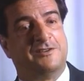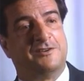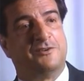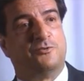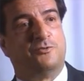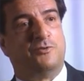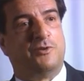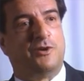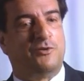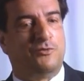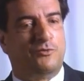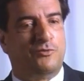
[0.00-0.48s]

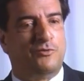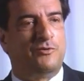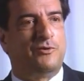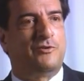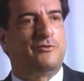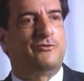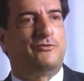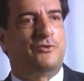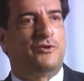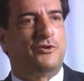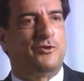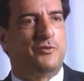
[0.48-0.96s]
Well, we were
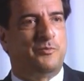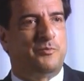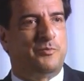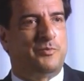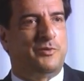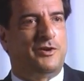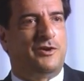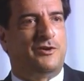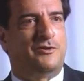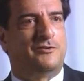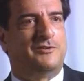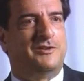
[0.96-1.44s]
very
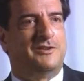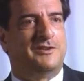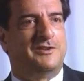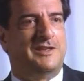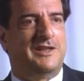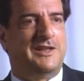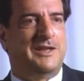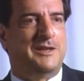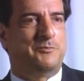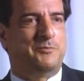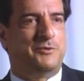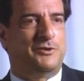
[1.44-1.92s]
proud and
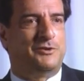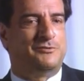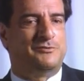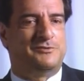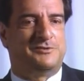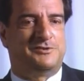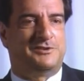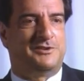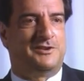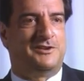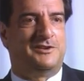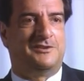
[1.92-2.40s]
happy to
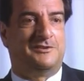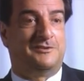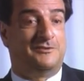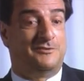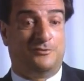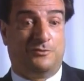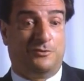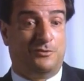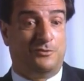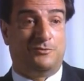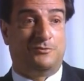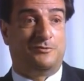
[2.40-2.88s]
say,
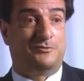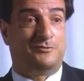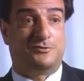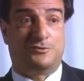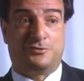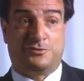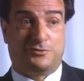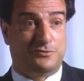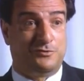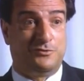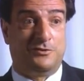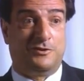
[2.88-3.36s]
no,
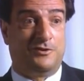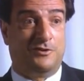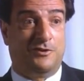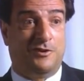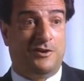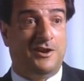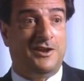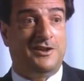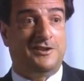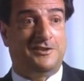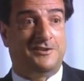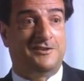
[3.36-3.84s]
sure
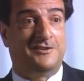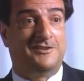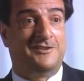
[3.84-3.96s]
not.